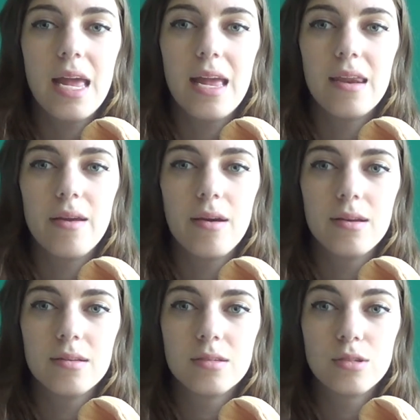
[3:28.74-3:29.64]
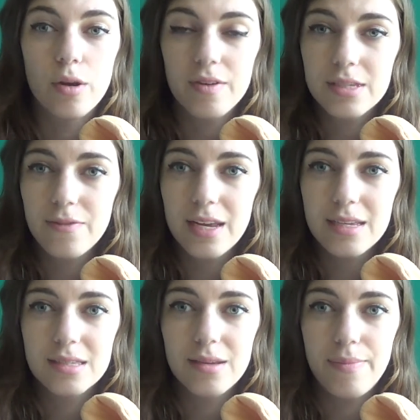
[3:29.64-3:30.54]
in service
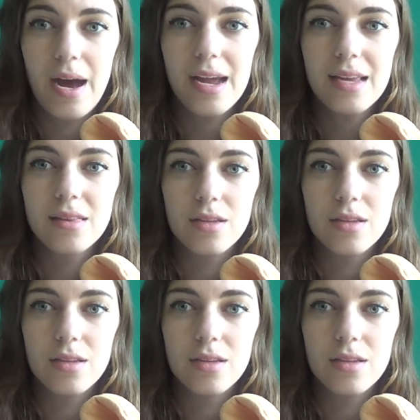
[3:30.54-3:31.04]
fees to buy